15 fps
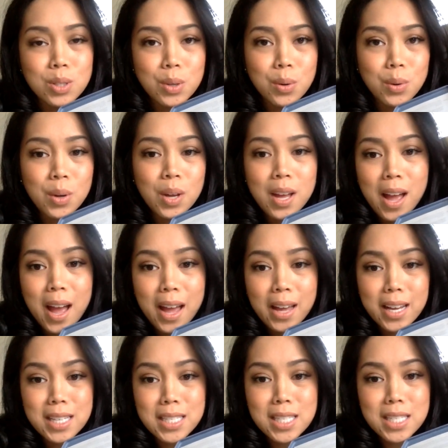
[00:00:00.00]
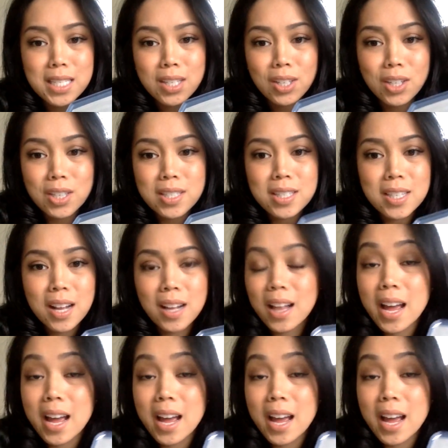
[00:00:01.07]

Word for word: So, I guess it's still on sale.